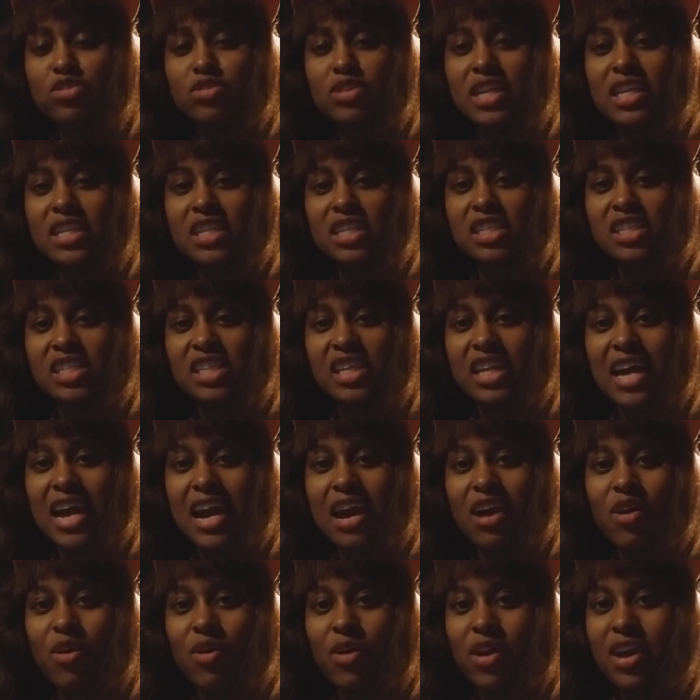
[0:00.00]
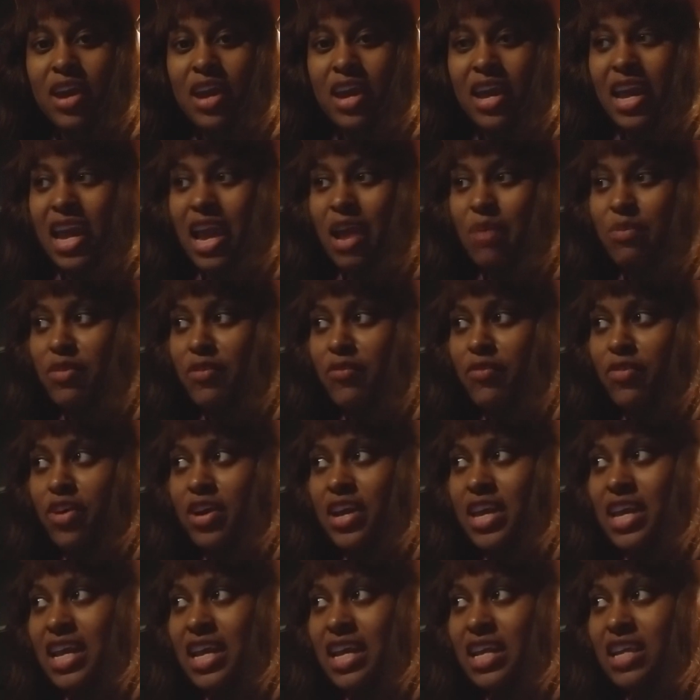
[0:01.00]
You need to chill out. And before
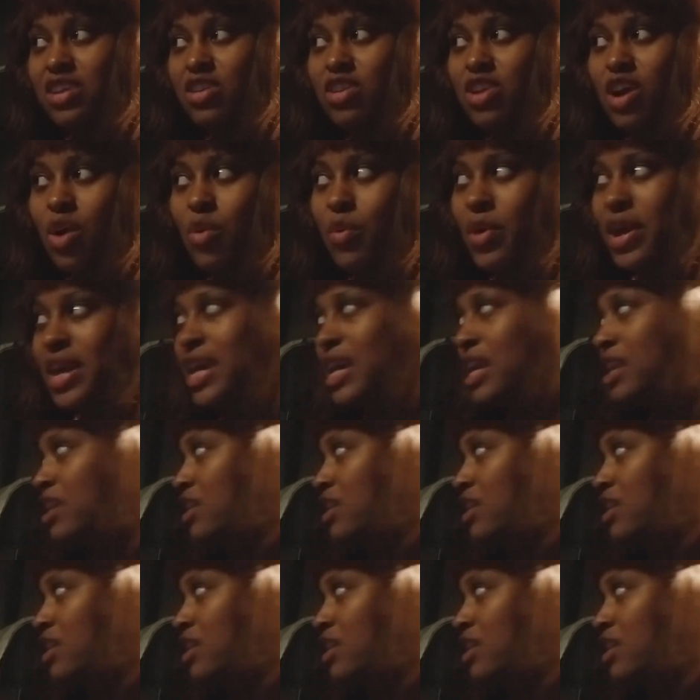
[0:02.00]
he, you know, when he